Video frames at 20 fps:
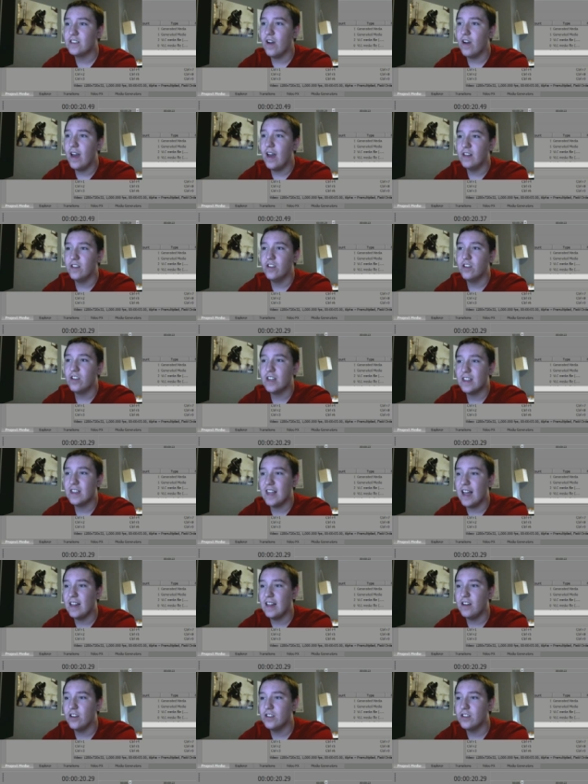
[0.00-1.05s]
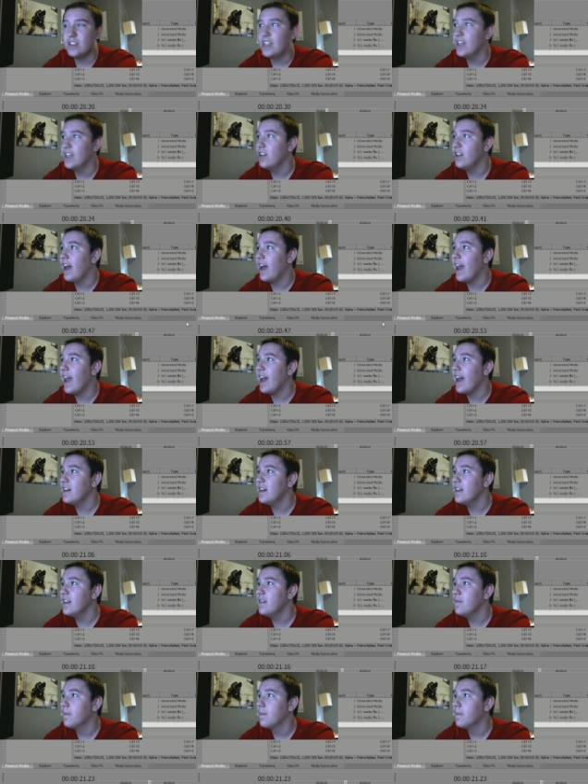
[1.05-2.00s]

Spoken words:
go ahead and look at that little tilt I added.